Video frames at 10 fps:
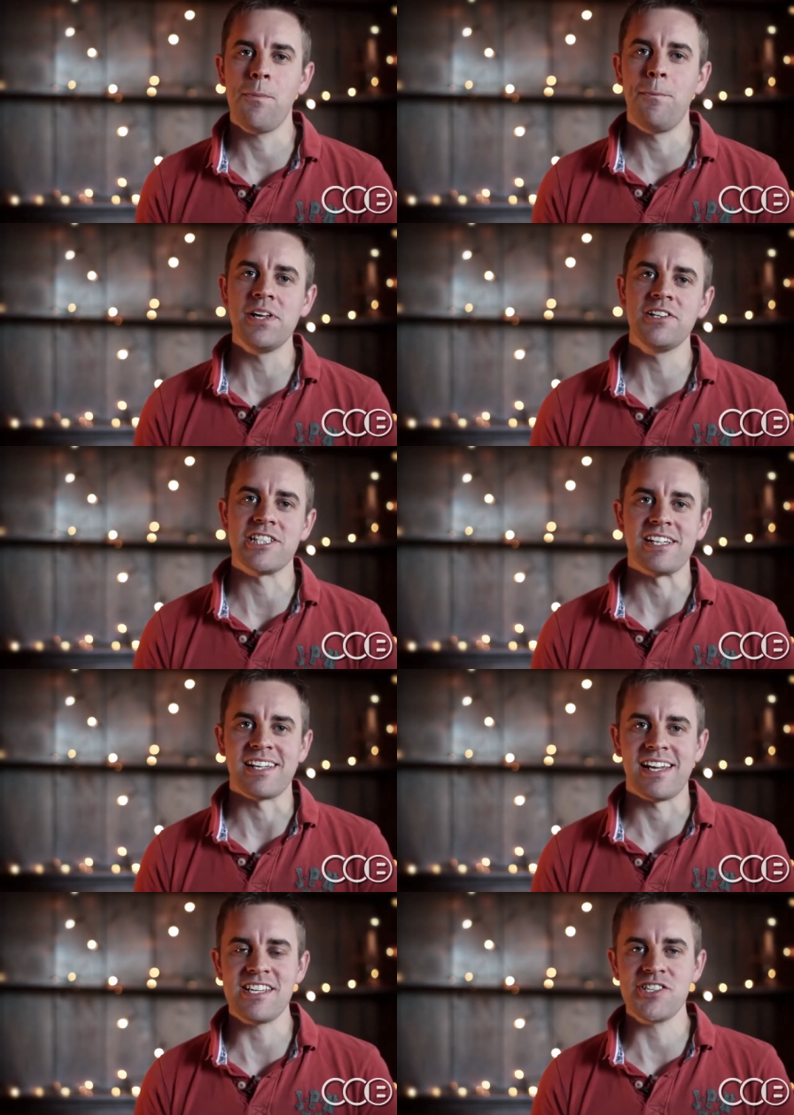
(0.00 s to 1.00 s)
a building,
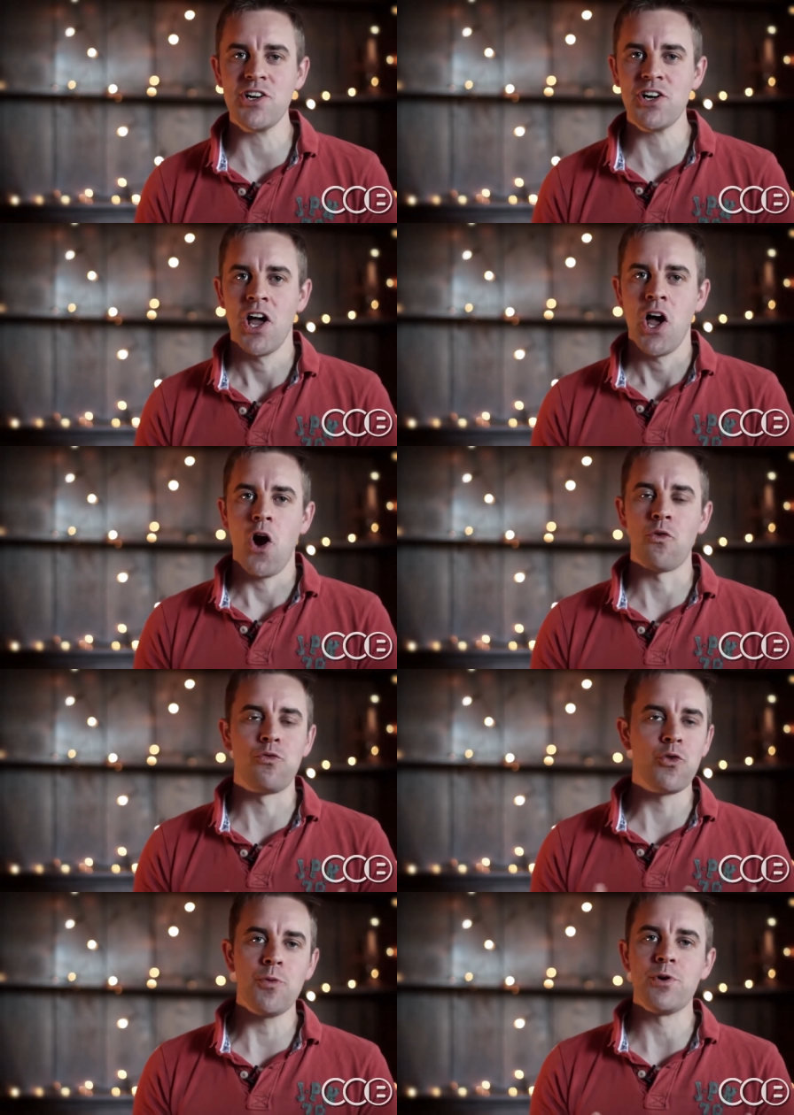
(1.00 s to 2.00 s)
it's not a
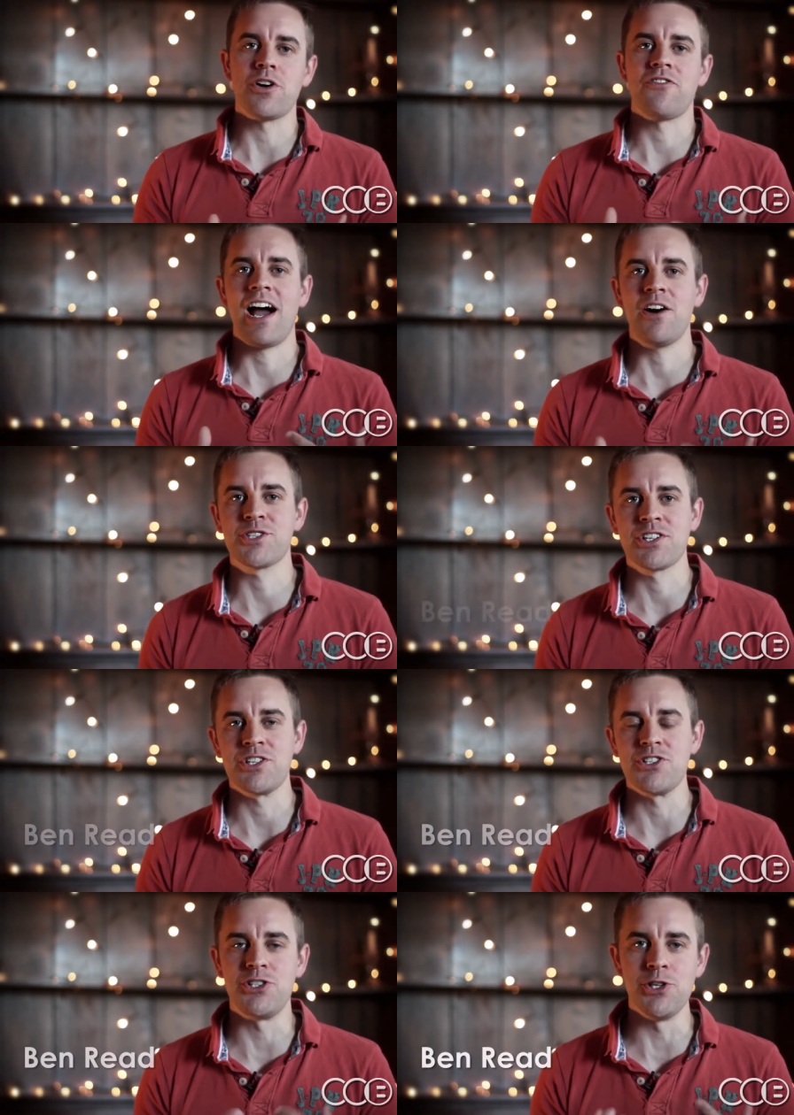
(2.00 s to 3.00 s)
rule book of how to
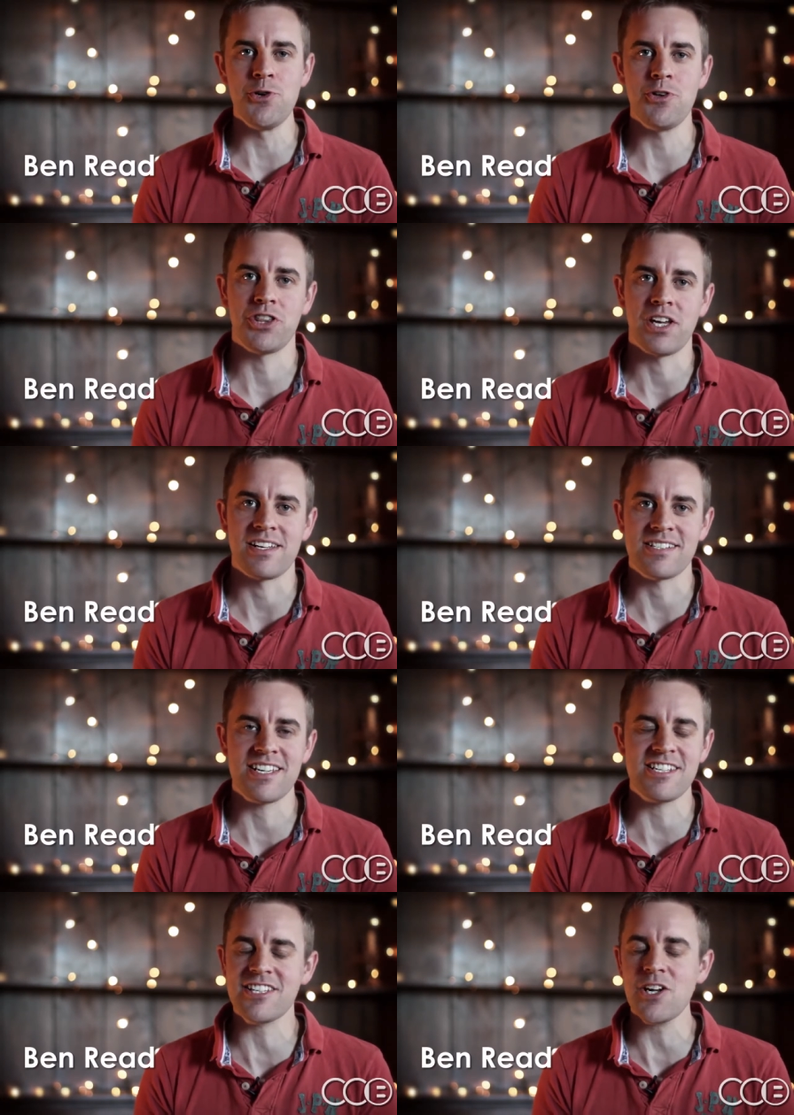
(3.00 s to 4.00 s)
do things.
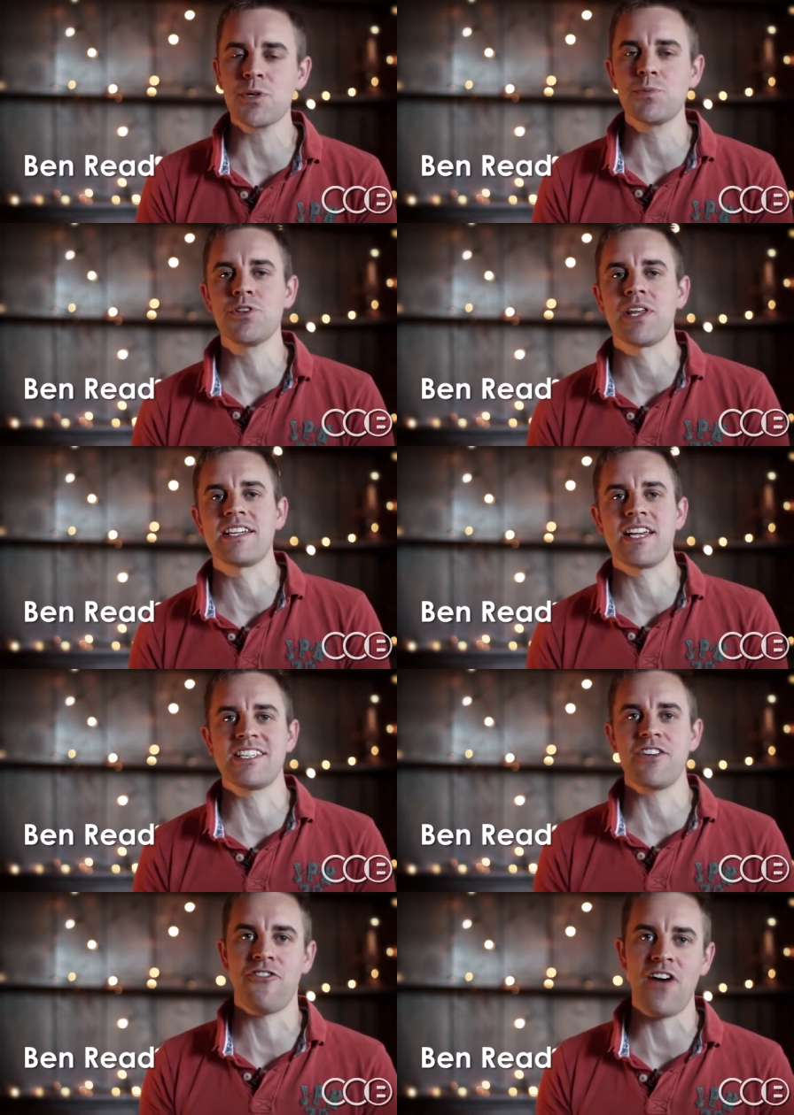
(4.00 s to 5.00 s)
It's so much more than that, it's,
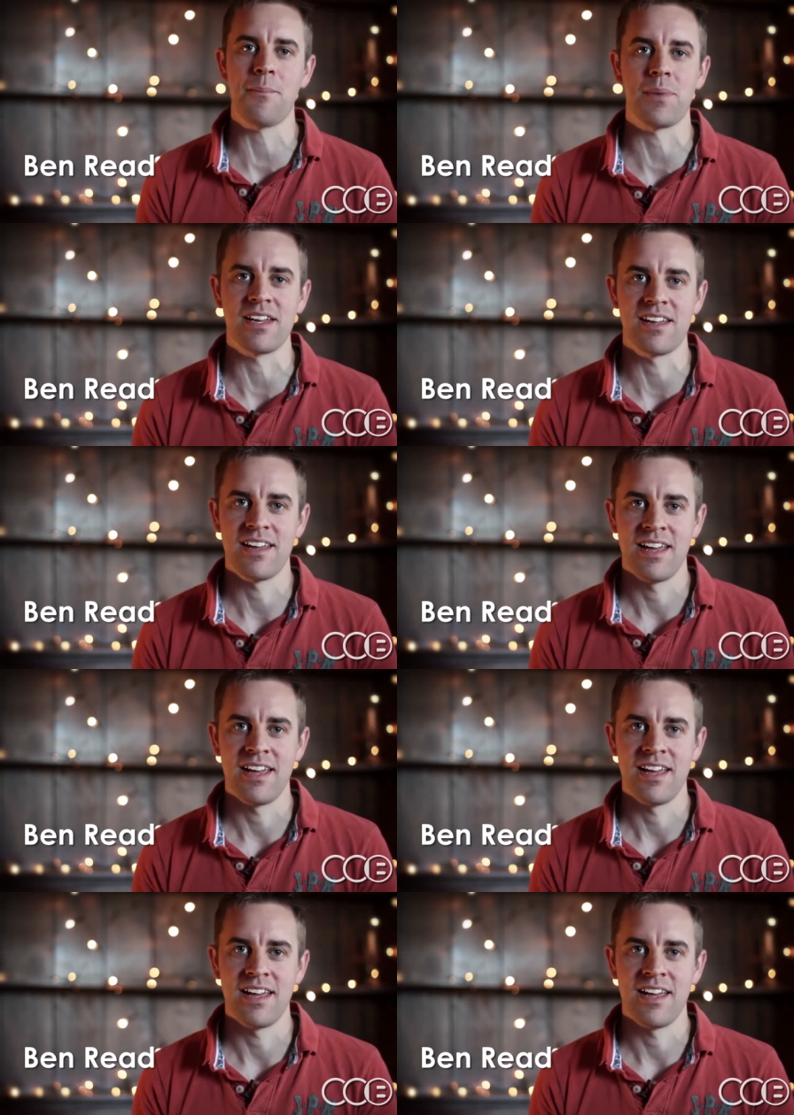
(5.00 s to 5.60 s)
it's a family.